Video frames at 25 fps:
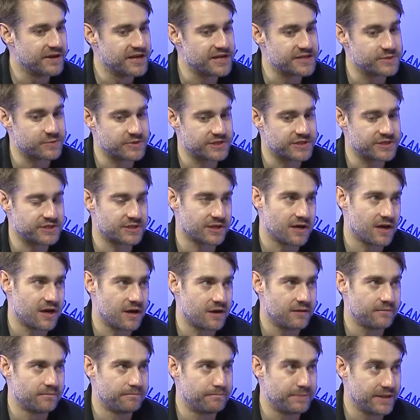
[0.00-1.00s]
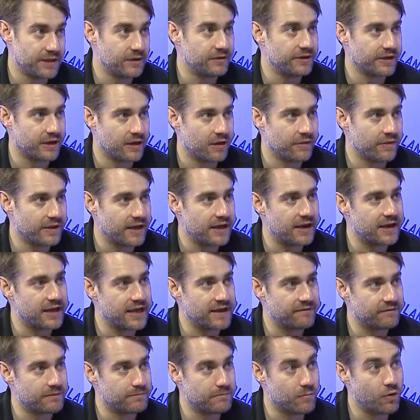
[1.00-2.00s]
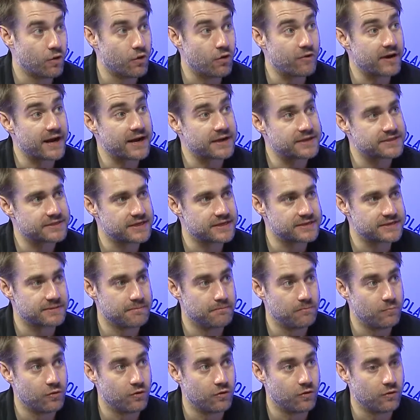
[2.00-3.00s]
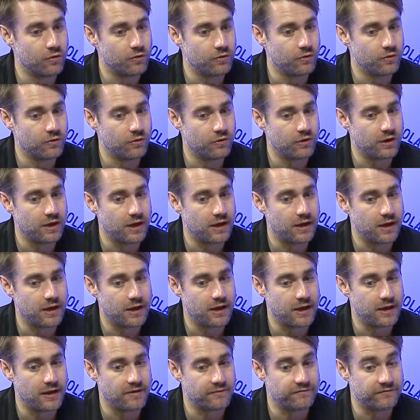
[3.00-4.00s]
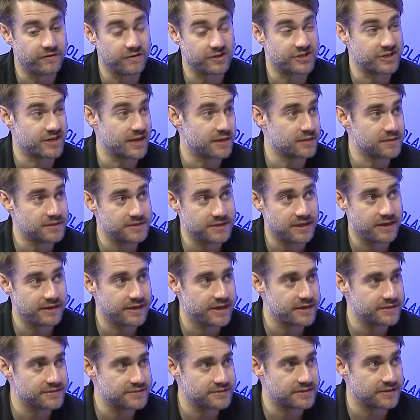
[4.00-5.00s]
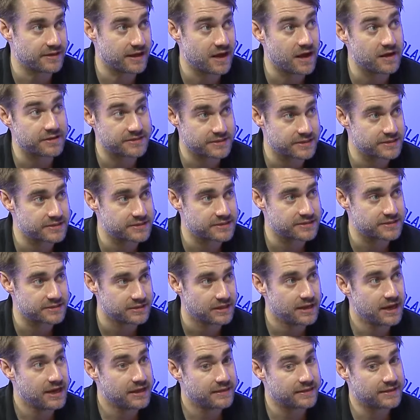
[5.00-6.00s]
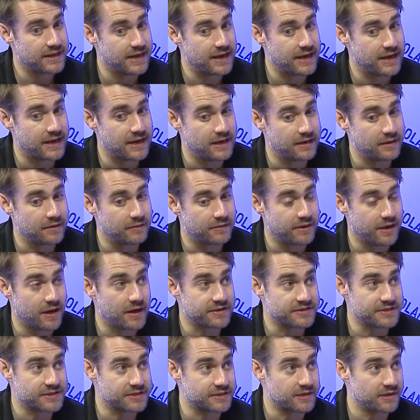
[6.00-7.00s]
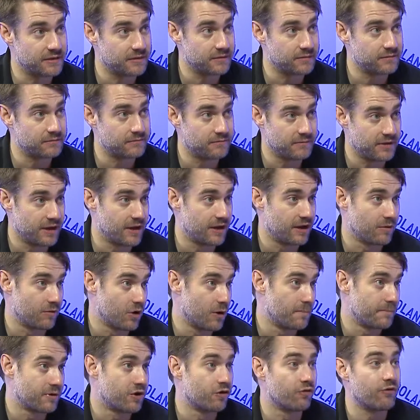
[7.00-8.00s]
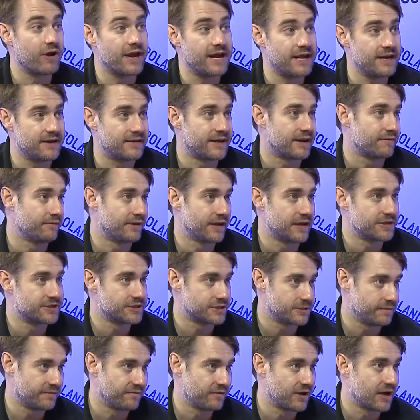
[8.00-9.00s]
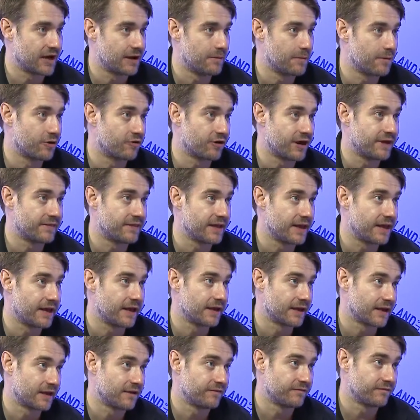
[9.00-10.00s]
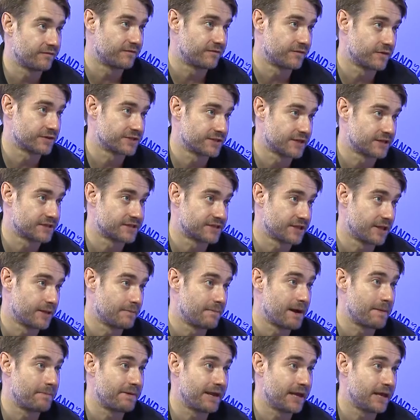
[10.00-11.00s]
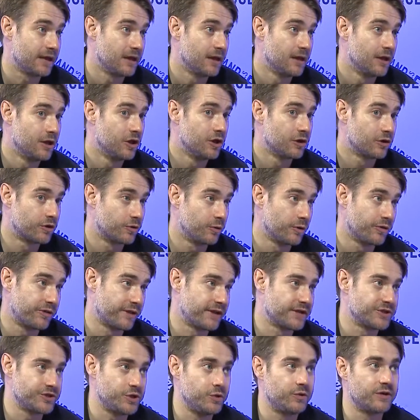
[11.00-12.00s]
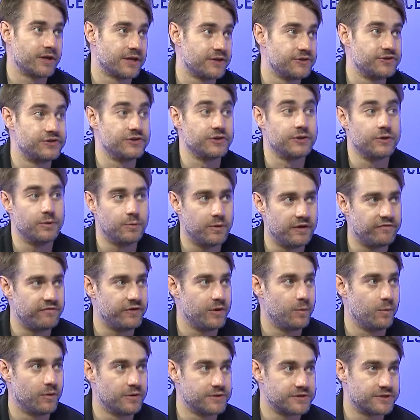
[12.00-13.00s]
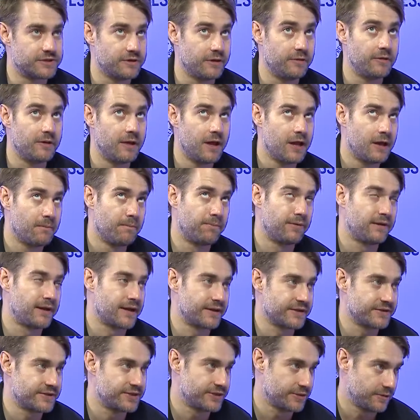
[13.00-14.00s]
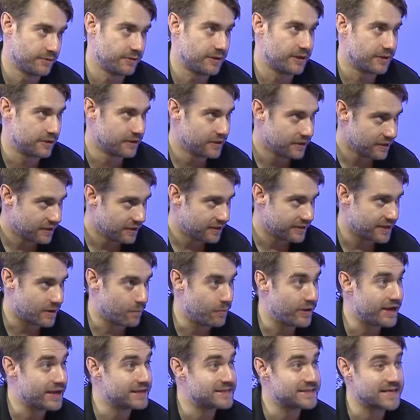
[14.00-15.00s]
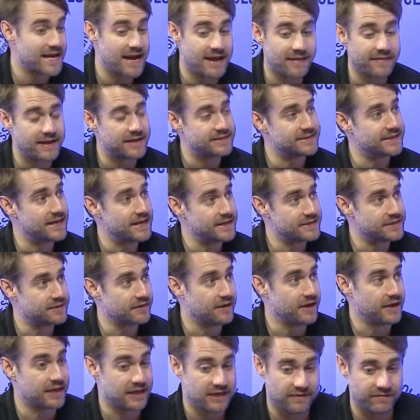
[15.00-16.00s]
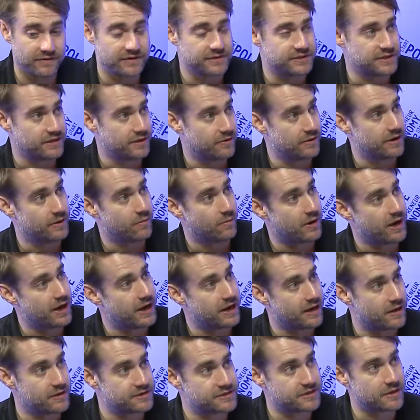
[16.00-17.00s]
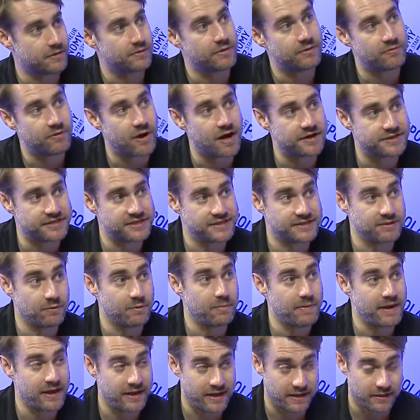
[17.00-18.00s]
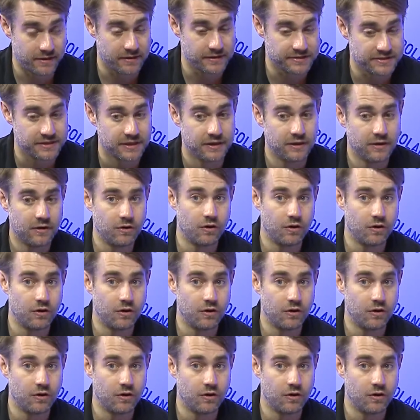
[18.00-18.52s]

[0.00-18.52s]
But as we start building on that and giving more access and more functionality, I guess, to the artists, then the artists can, upgrade that relationship and upgrade their kind functionality. So there might be cool things you can do if you want to plan a tour. Then we can take that data and give it to you in a way, so the artist is still paying us.